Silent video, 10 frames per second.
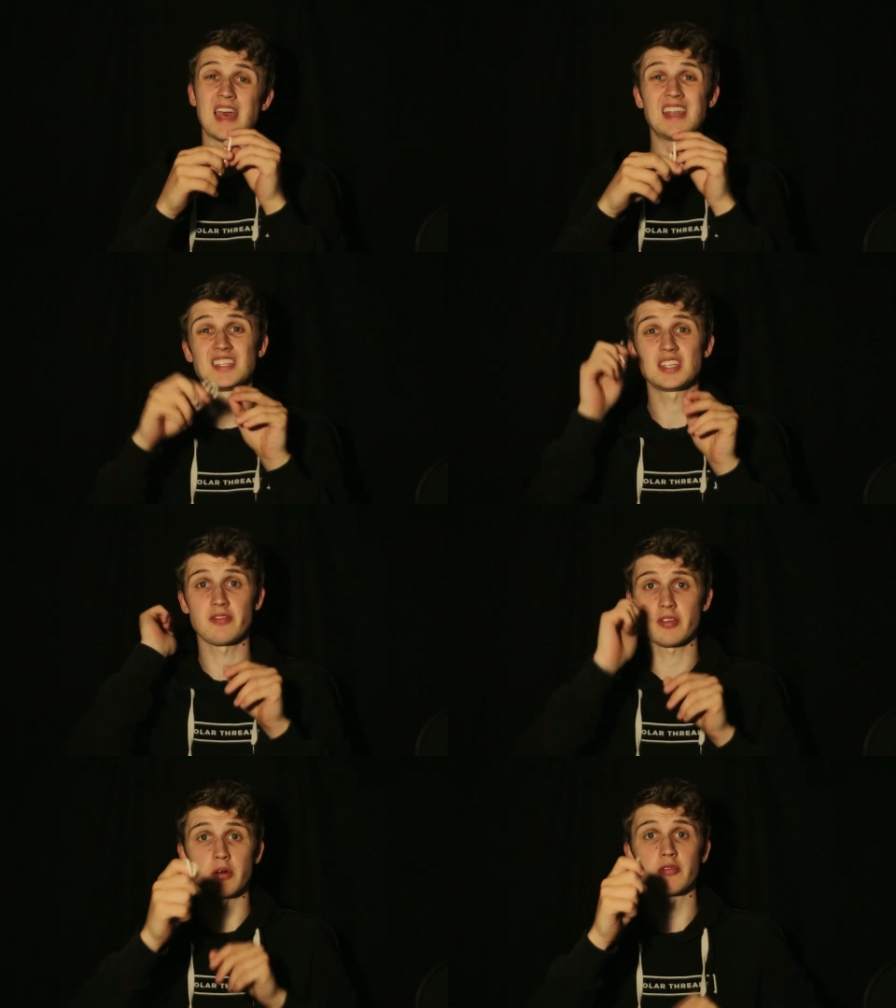energy
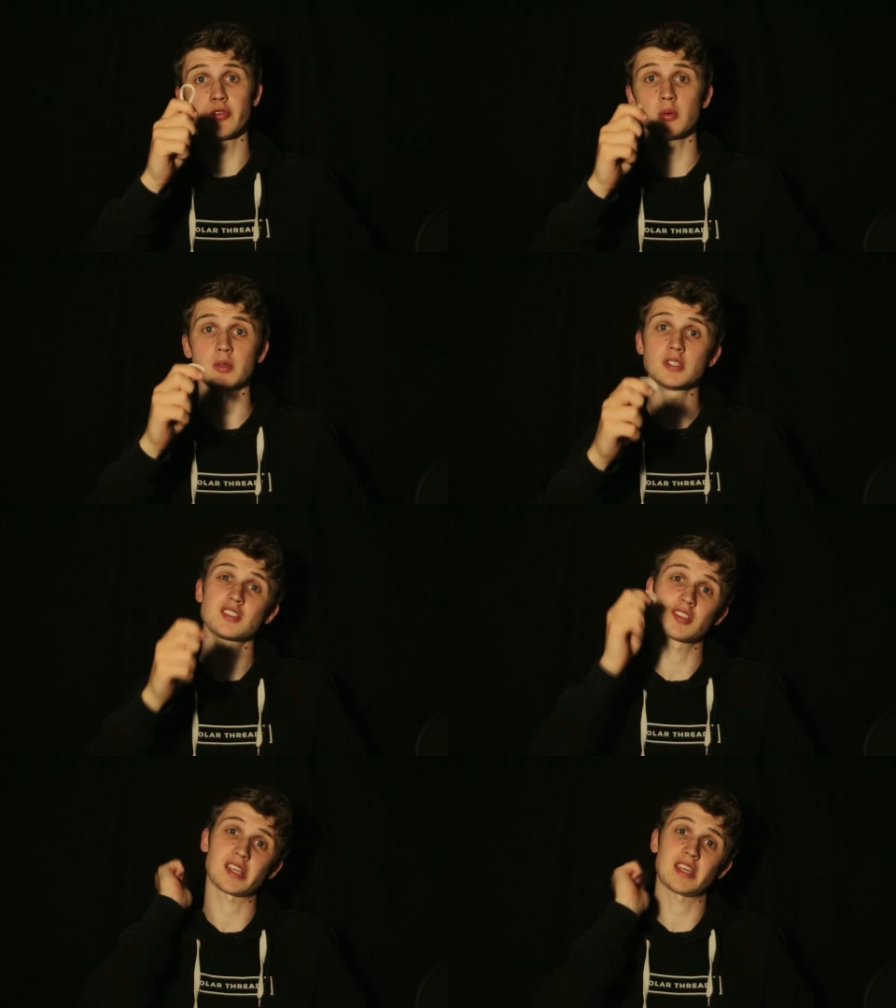throwing forwards
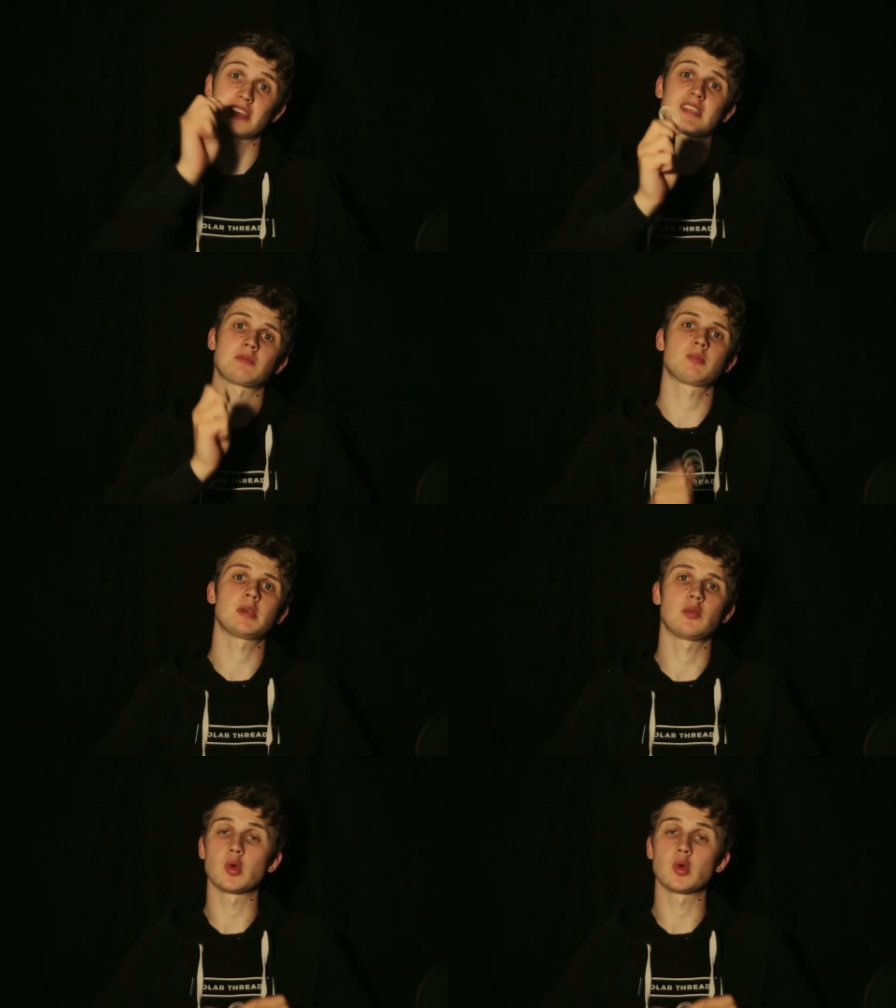to try and get the same speed.